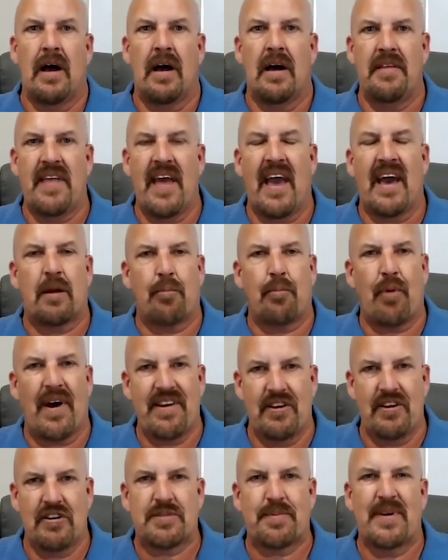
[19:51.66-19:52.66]
they had a brand
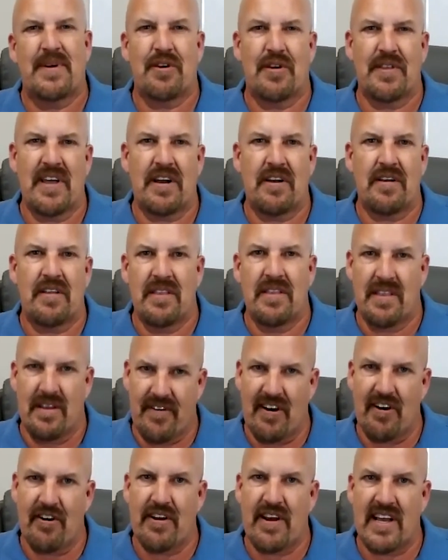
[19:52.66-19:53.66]
new spindle there the
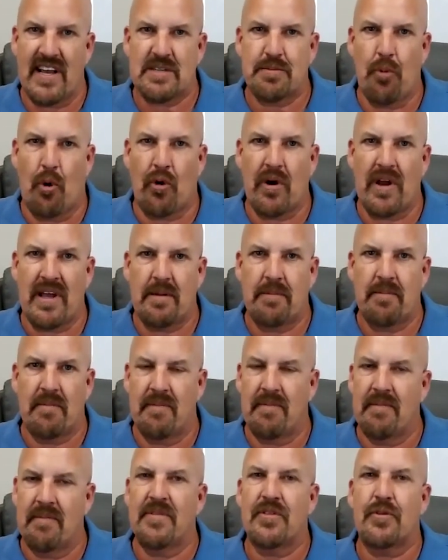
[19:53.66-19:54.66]
very next morning.
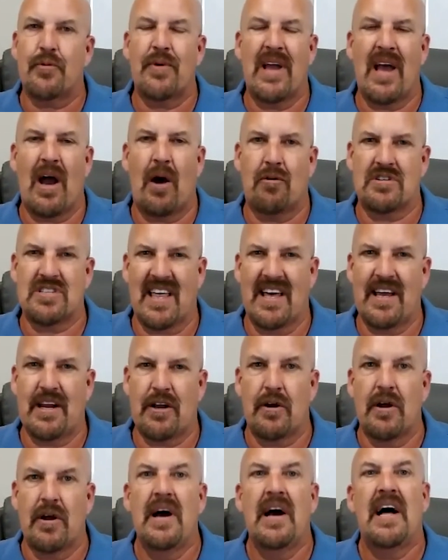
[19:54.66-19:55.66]
3 hours
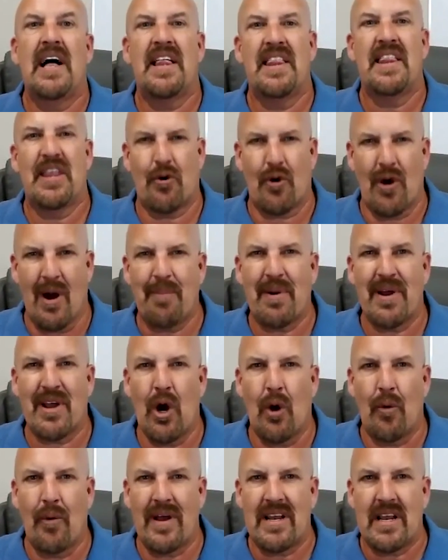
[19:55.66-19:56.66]
later, they were up and
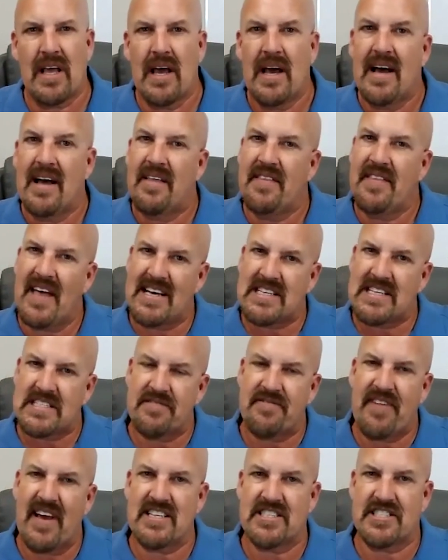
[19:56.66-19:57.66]
going. That's
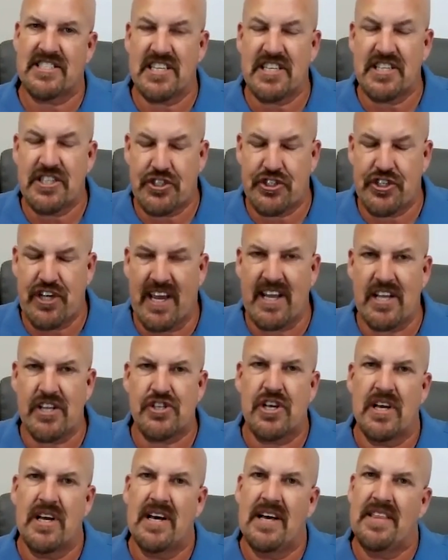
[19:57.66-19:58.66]
advanced
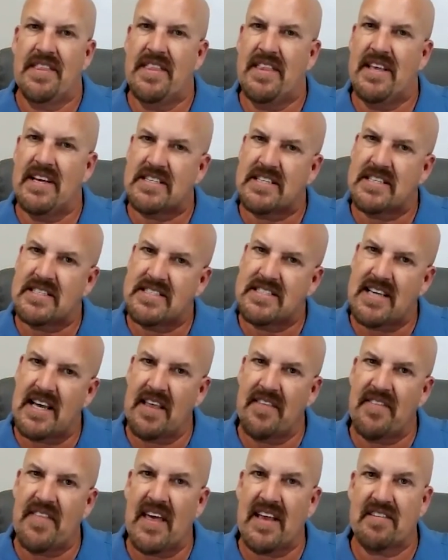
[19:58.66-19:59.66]
exchange. This is
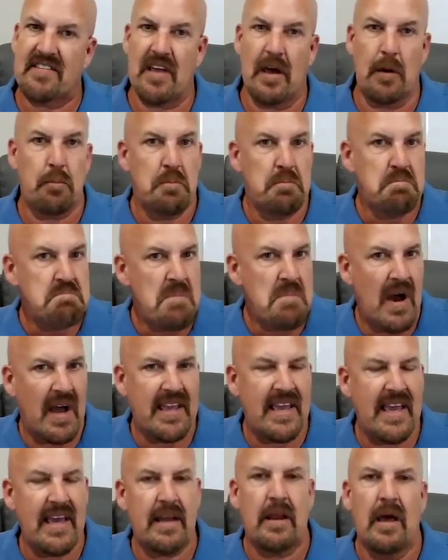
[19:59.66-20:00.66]
setting things up,
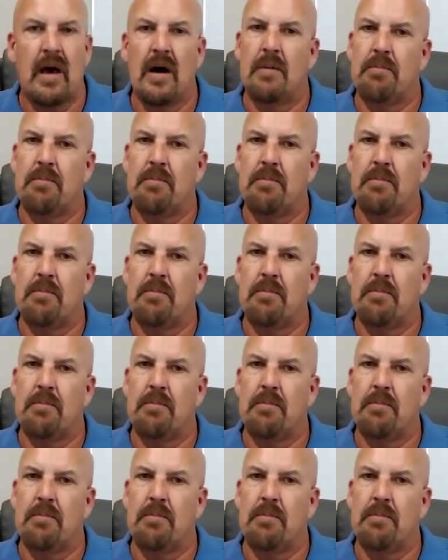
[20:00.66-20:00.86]
again,